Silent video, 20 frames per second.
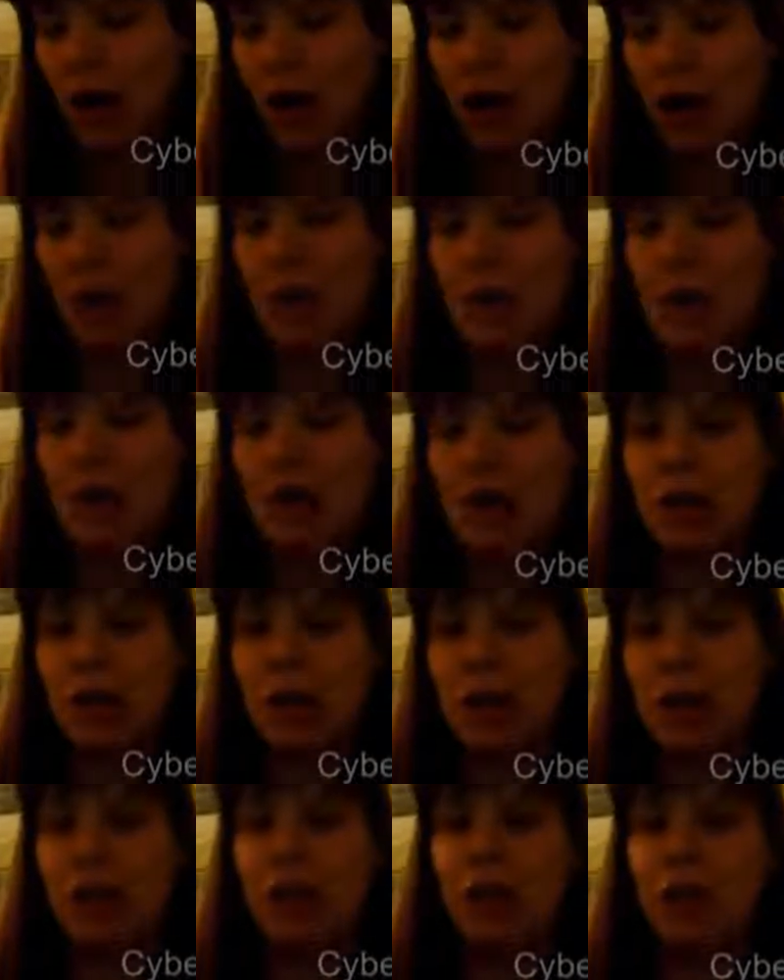Um, it's
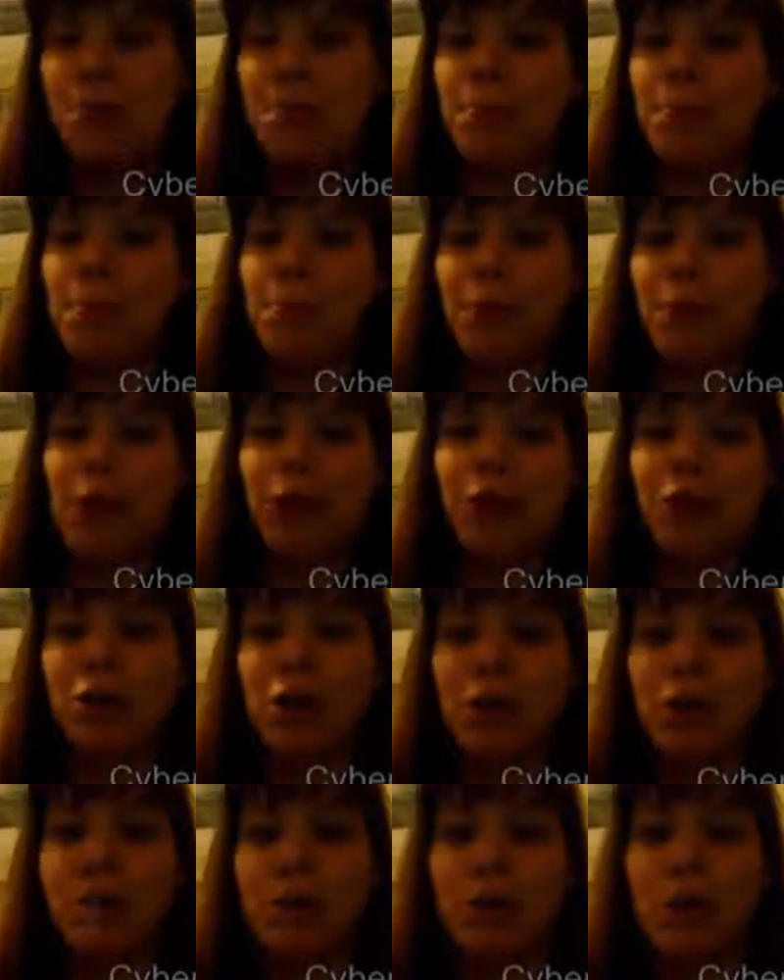called the
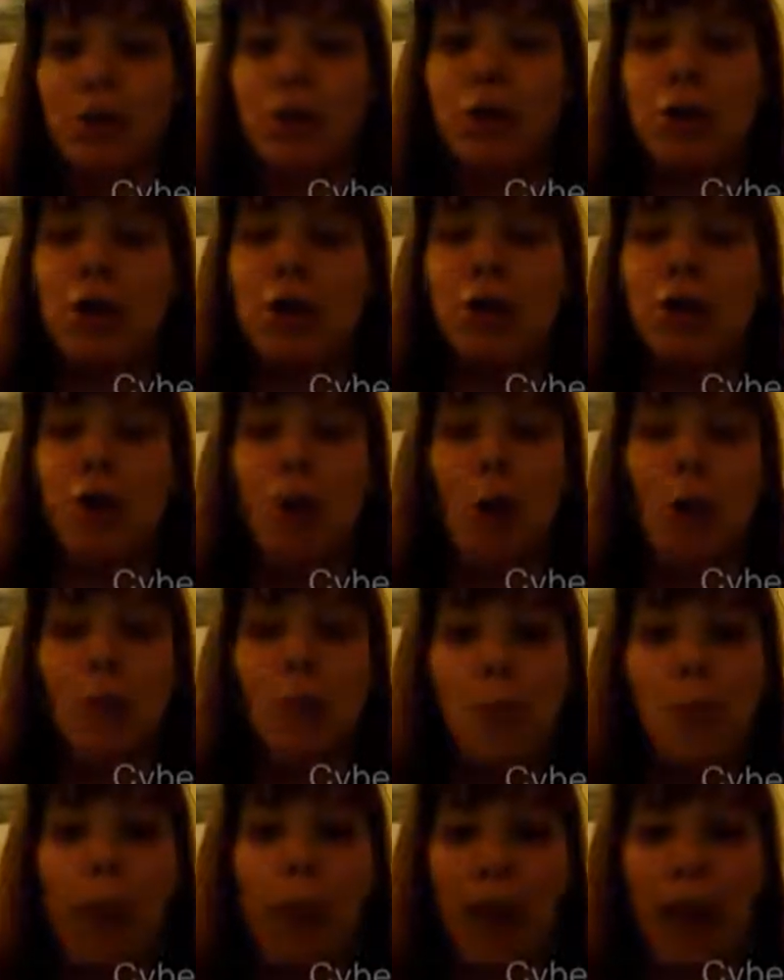Berenstain Bears and the
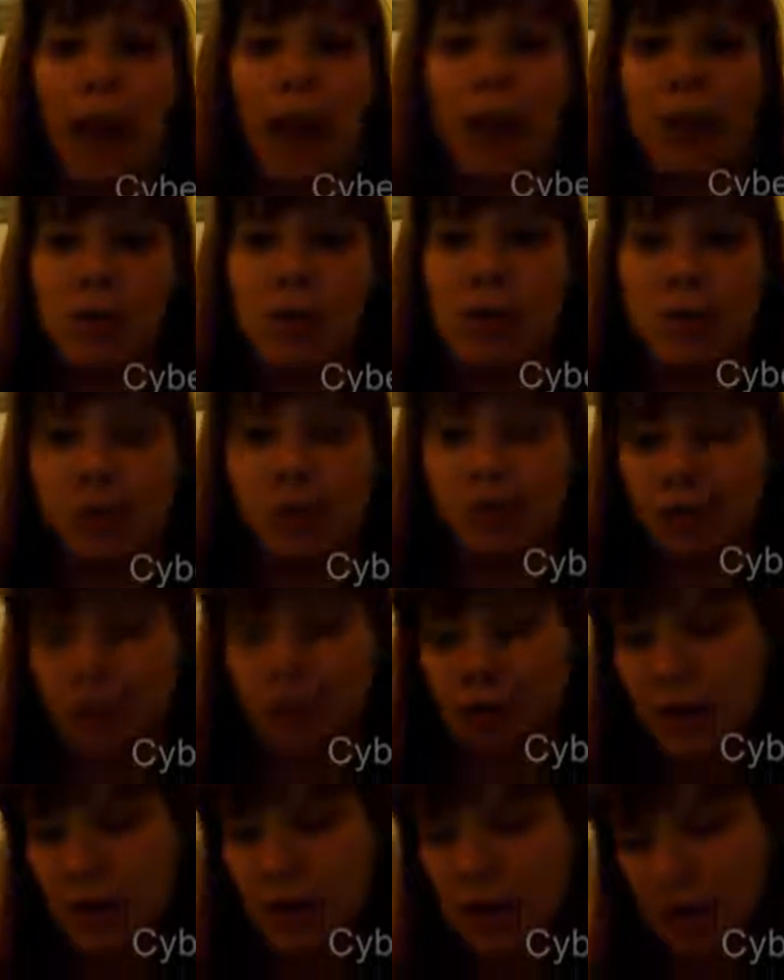Homework Hassle.
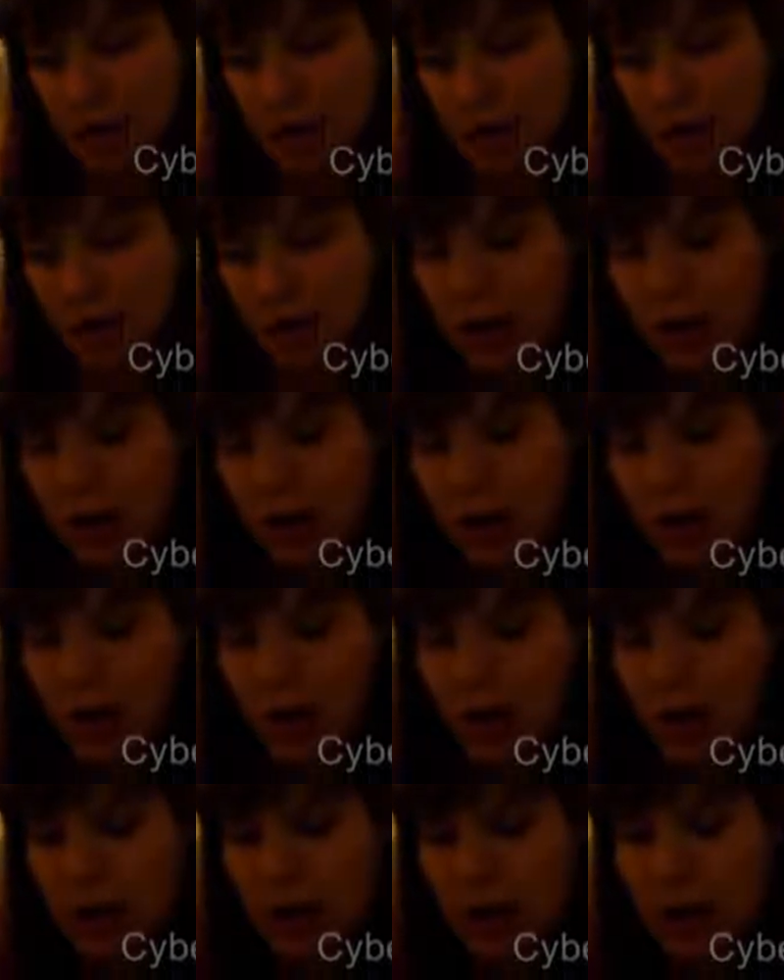
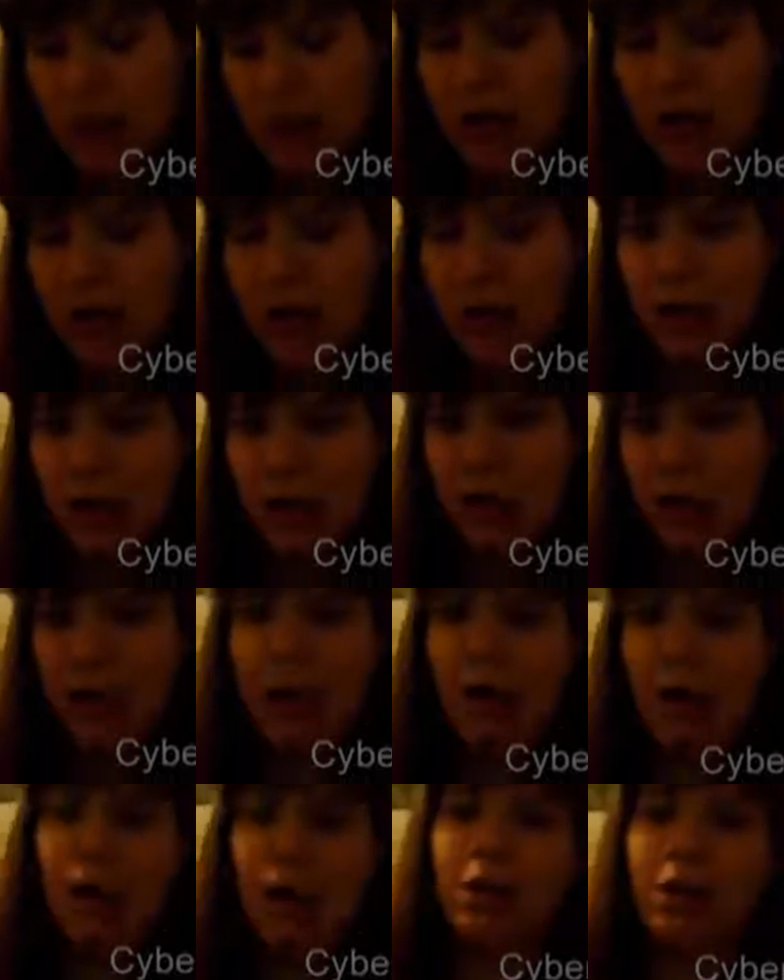And
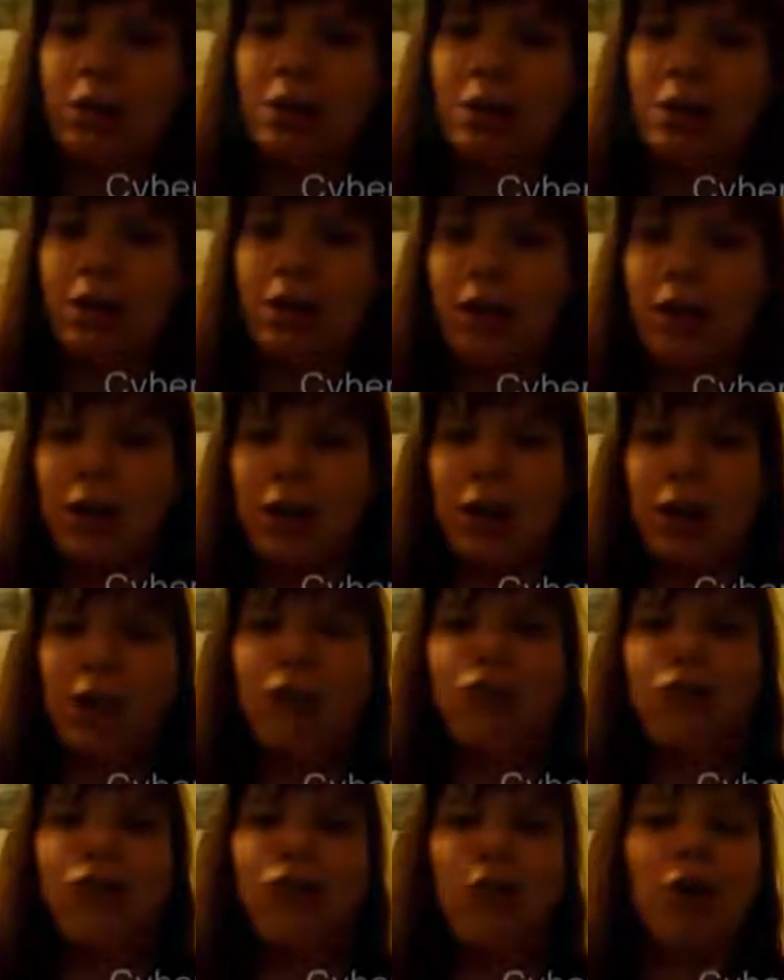it's
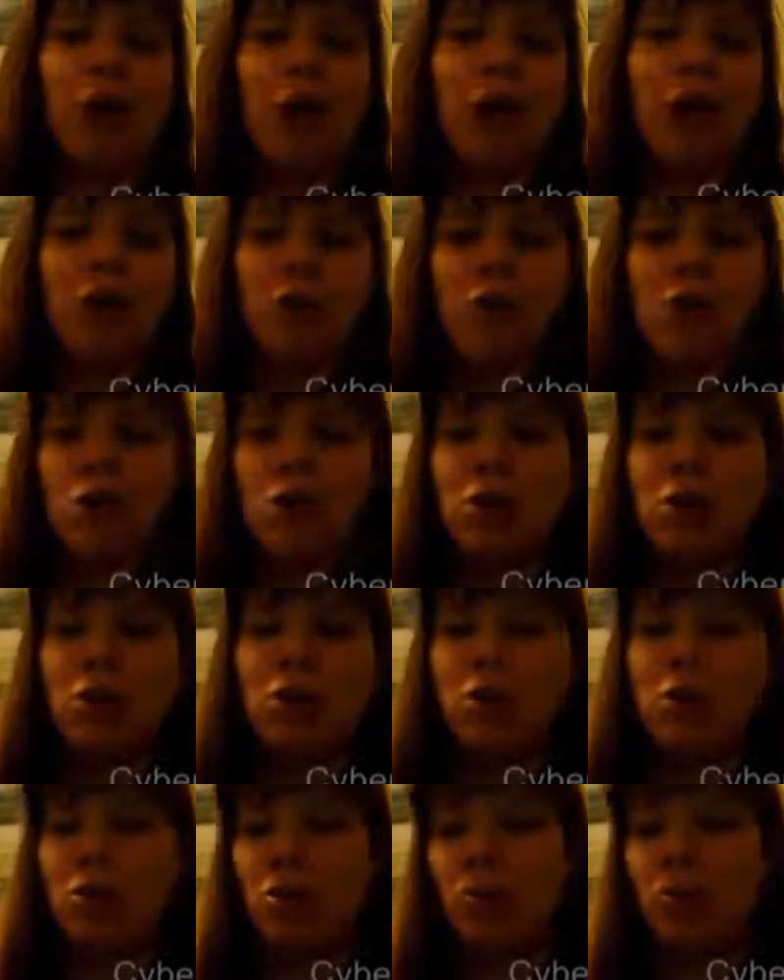geared for ages
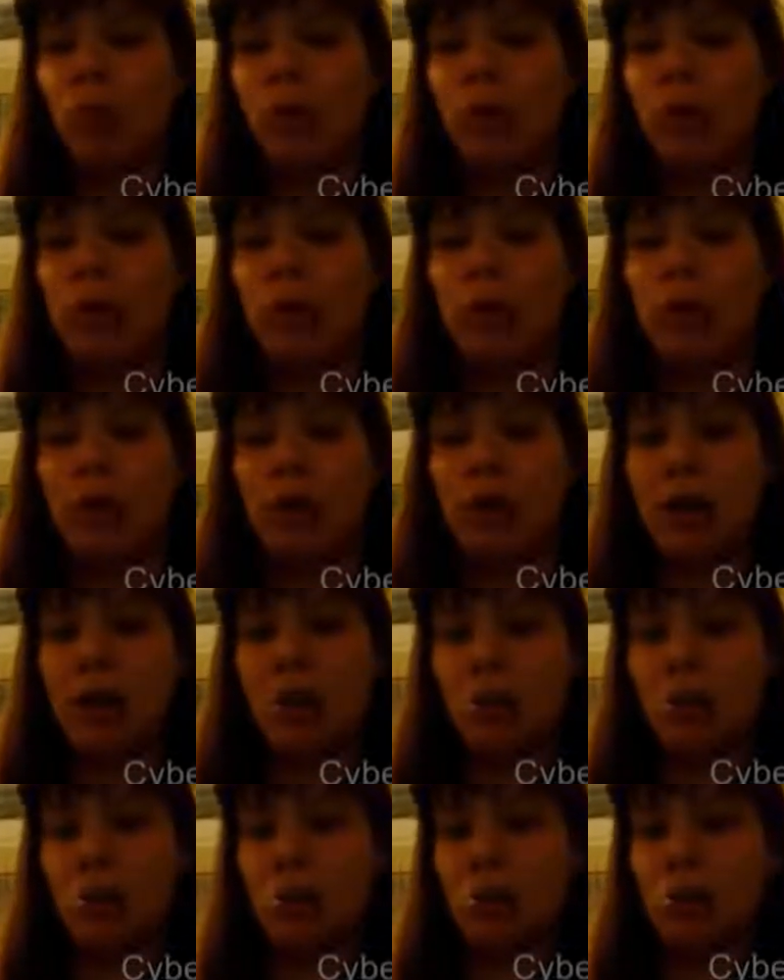3 to 6
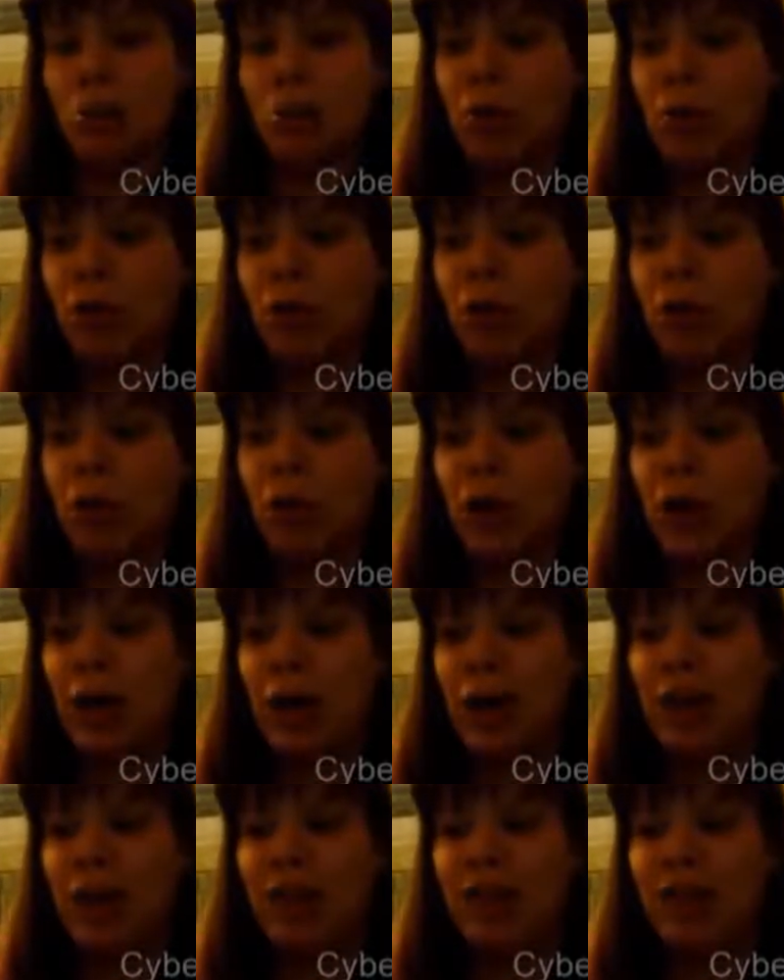years old.
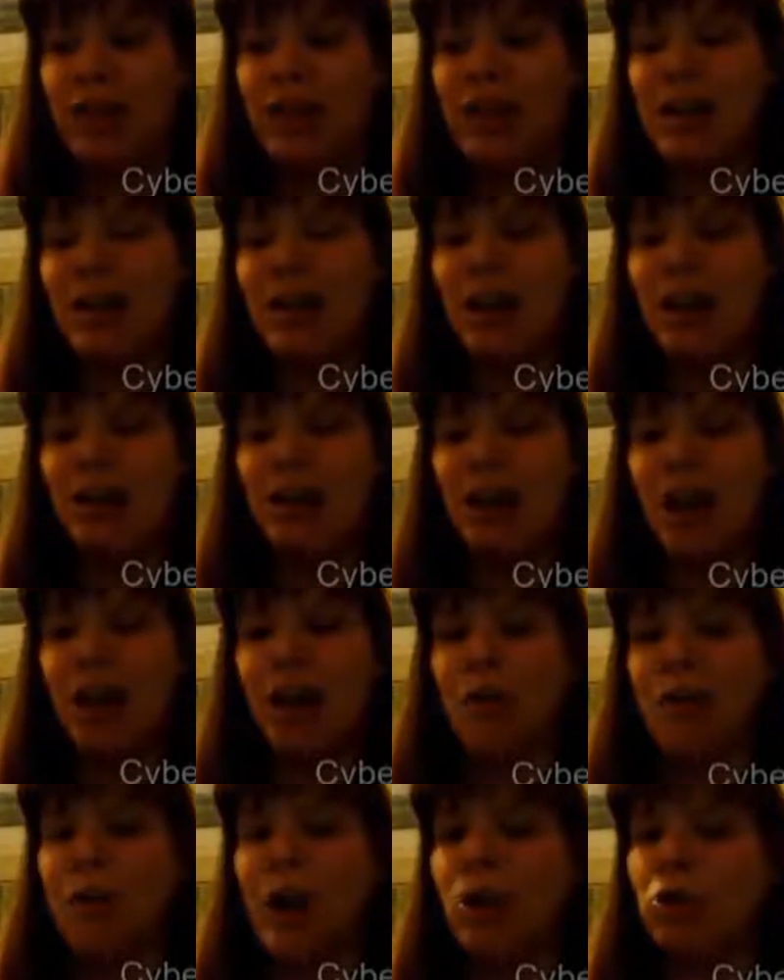And I think it's got
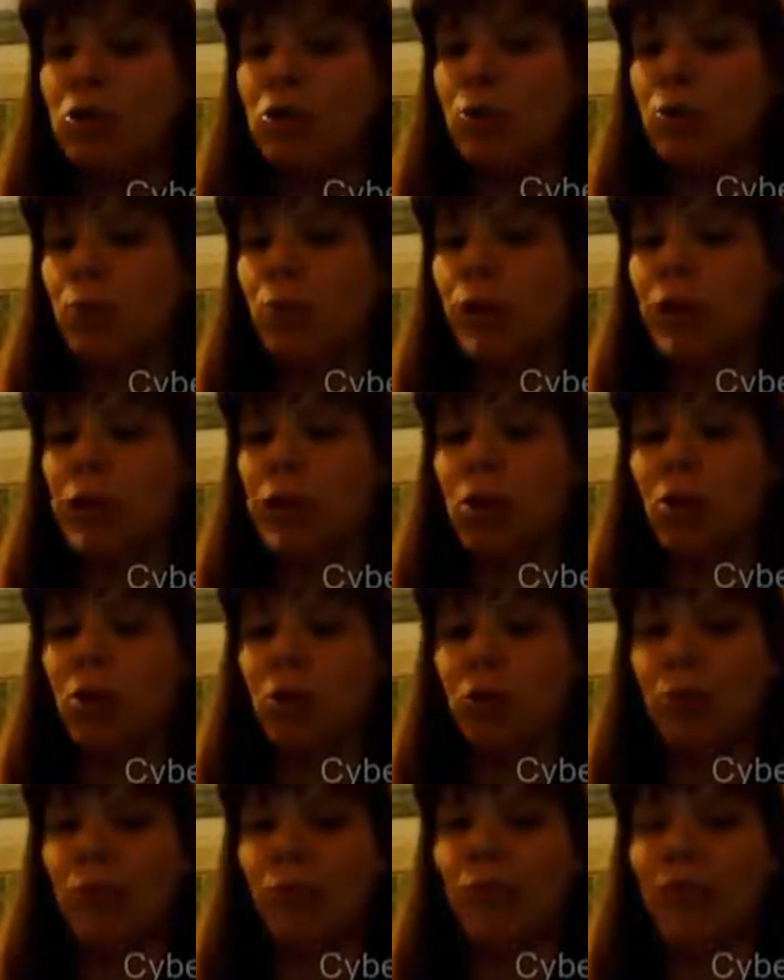about 20 or
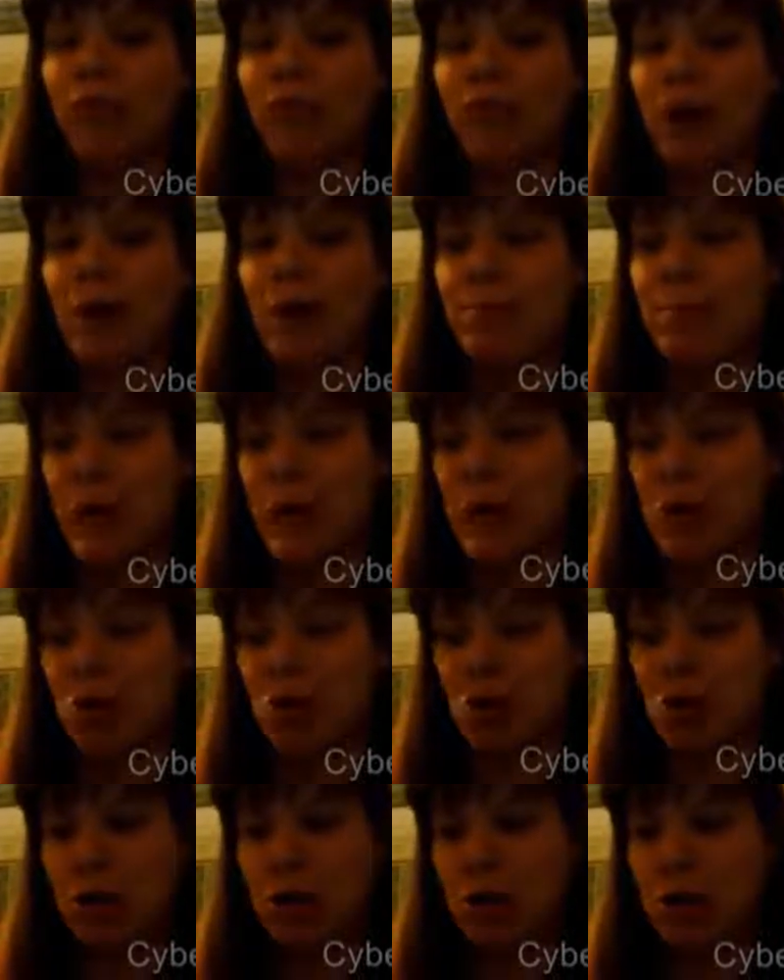25
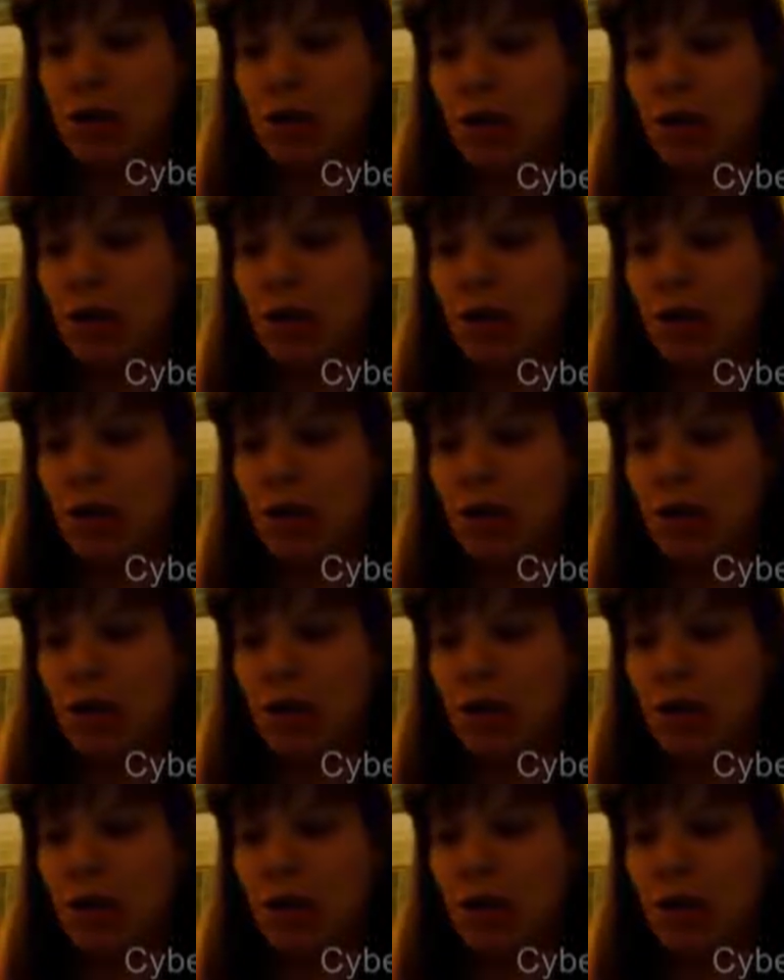pages.